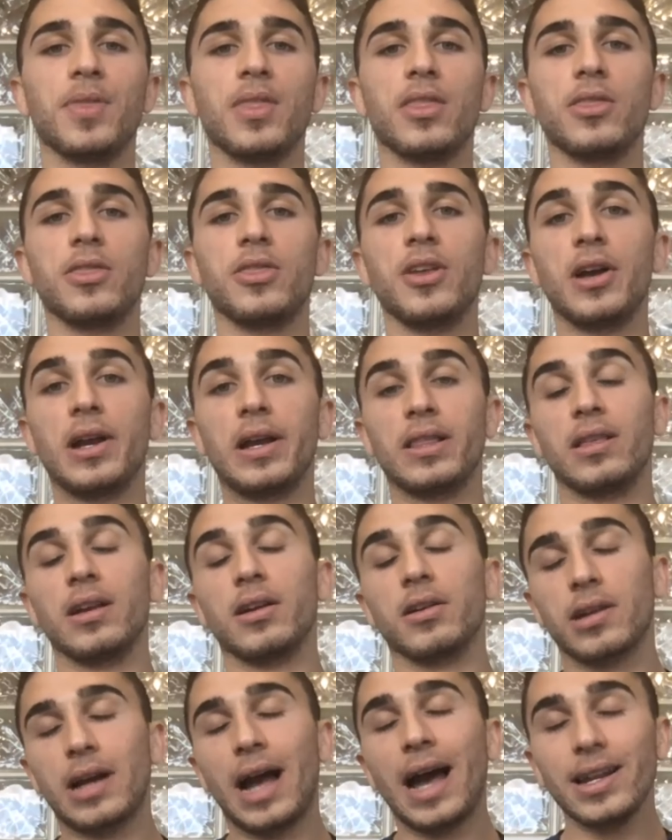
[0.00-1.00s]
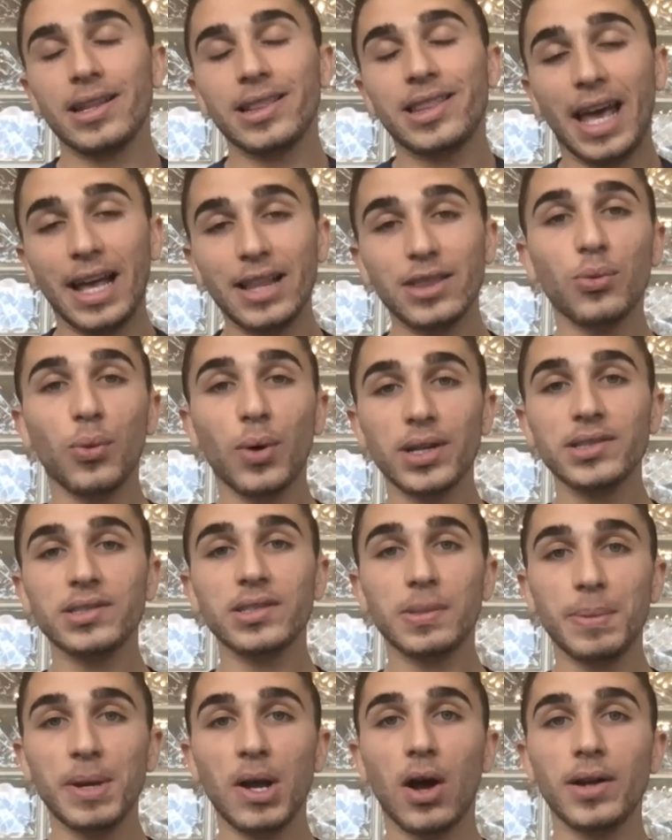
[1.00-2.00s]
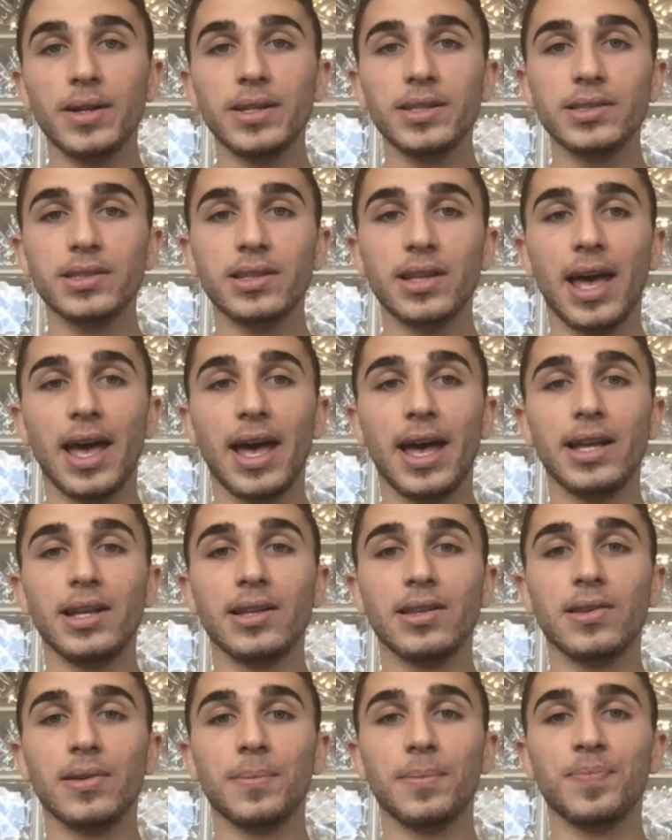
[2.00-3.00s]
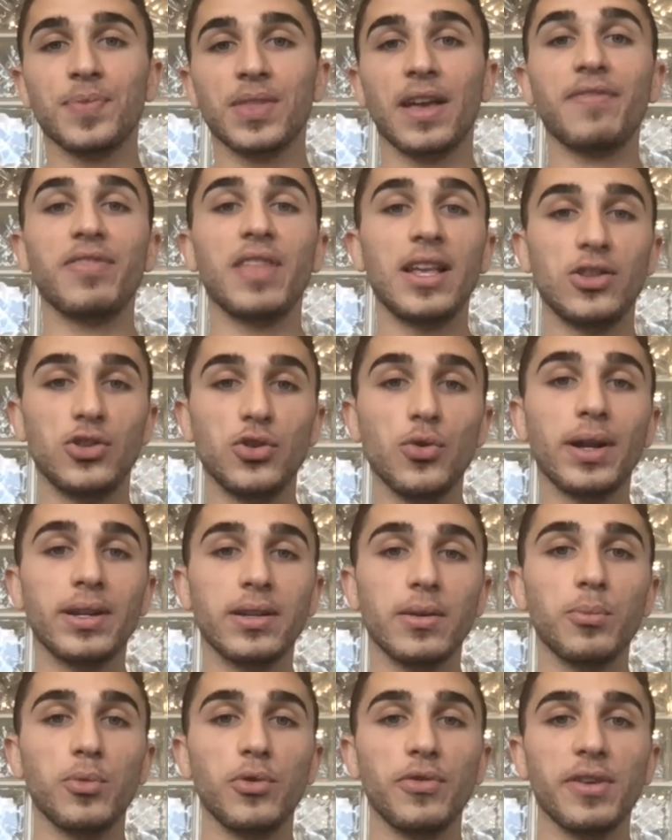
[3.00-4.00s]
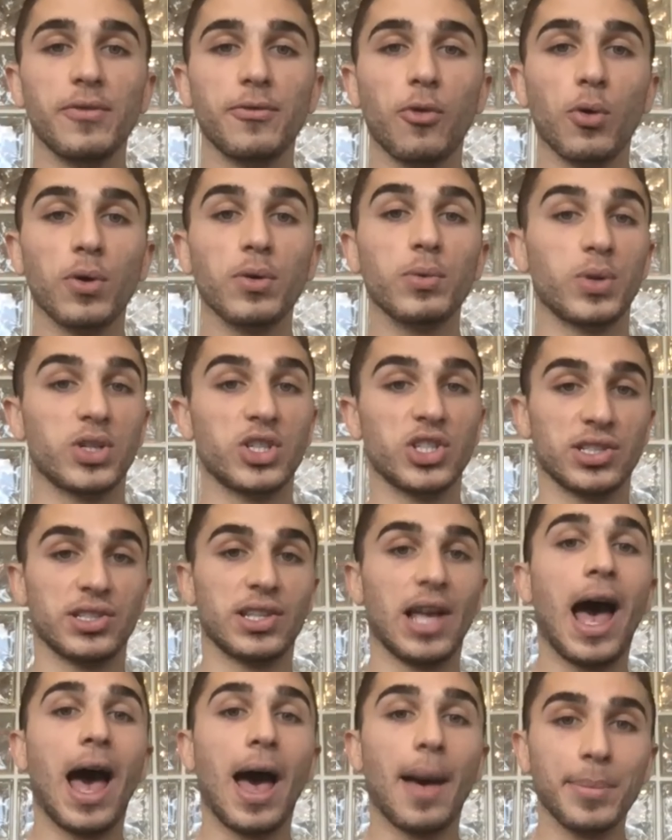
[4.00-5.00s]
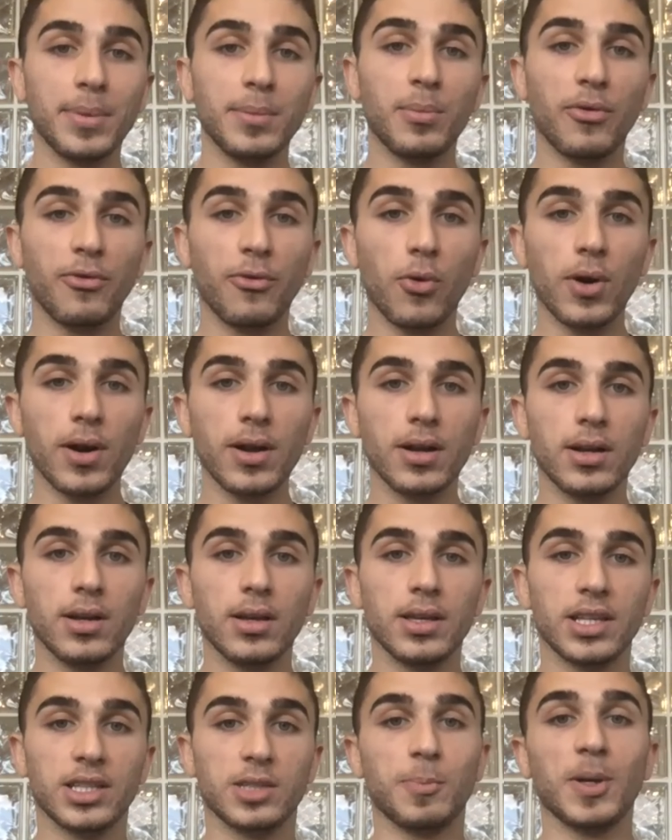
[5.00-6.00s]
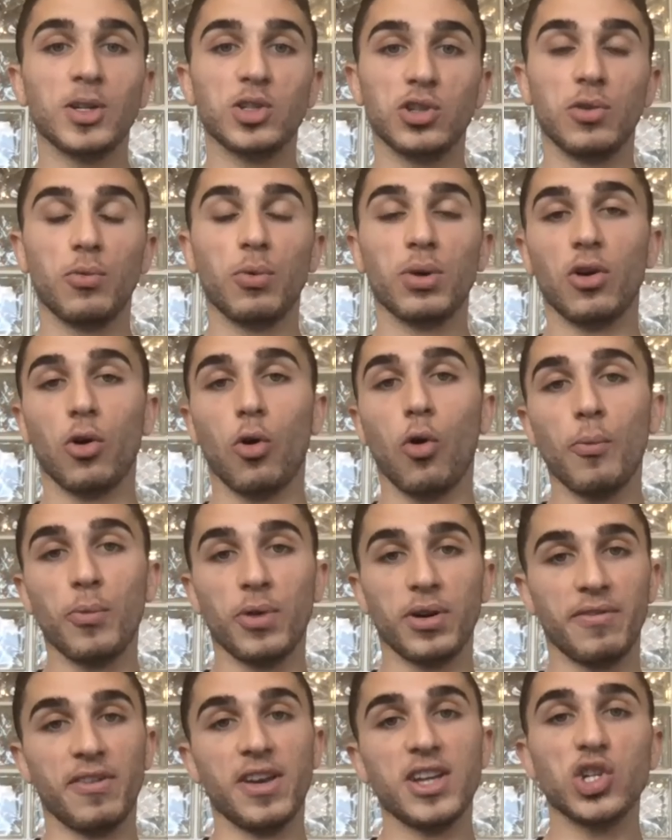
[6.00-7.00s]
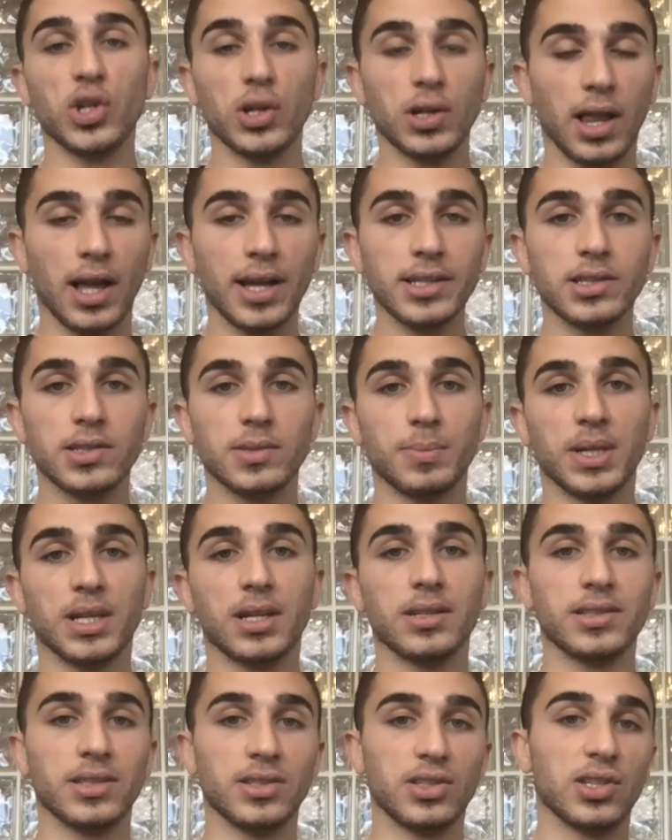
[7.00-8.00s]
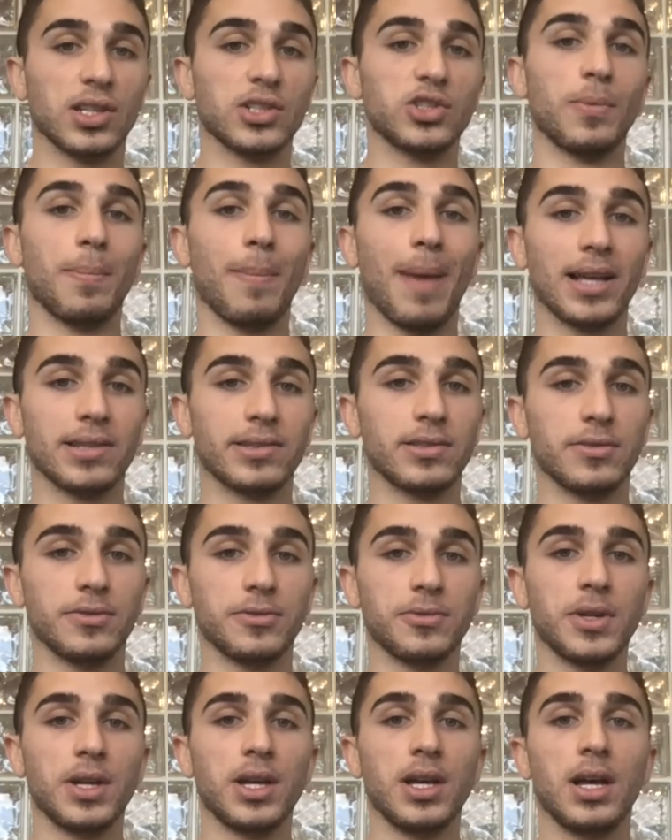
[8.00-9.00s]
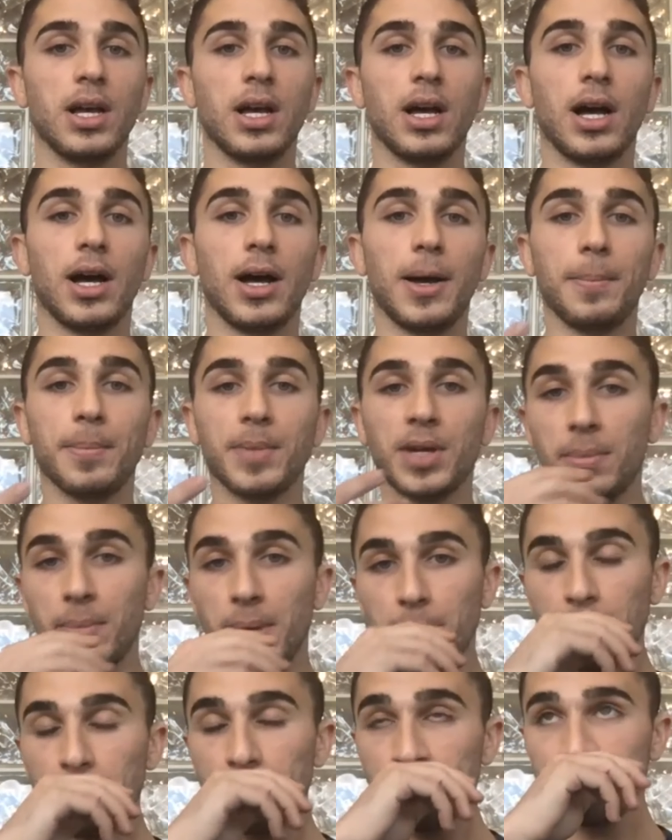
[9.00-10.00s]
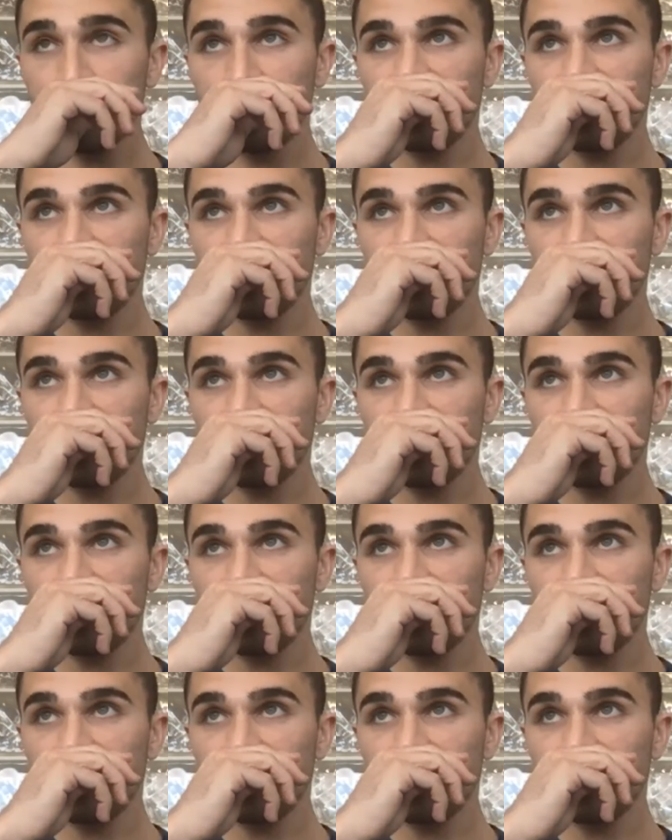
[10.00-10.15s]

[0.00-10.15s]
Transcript: they're kind of dead to us, to be honest. And if they do end up moving forward, which has happened before, especially with our home renovation clients, because it's such a massive commitment,